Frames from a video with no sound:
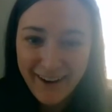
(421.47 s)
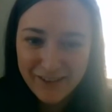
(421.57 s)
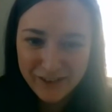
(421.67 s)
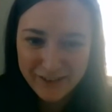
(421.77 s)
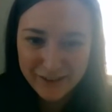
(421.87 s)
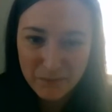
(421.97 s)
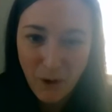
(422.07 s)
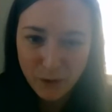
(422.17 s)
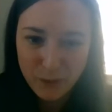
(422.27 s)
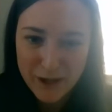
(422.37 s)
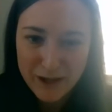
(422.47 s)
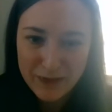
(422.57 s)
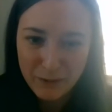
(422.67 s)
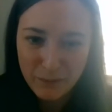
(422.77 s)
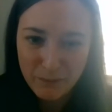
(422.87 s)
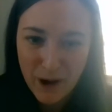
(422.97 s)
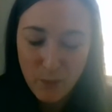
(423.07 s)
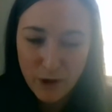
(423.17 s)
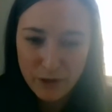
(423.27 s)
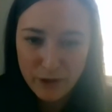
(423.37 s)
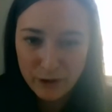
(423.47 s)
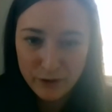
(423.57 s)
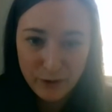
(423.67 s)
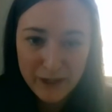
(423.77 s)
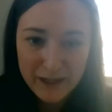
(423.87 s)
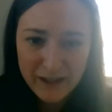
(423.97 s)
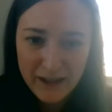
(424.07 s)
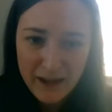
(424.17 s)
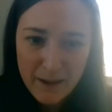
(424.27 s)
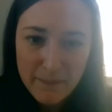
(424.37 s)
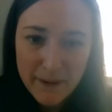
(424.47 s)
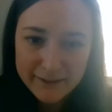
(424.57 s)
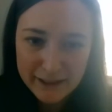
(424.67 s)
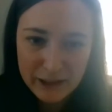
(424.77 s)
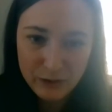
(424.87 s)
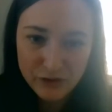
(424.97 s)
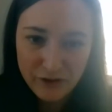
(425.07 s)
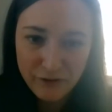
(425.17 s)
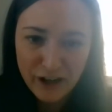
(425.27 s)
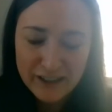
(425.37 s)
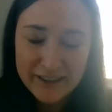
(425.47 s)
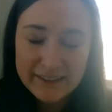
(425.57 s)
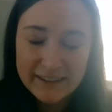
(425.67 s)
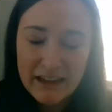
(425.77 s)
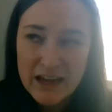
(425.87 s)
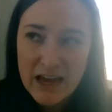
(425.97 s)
right? Just a small tweak in what they're doing makes a huge difference.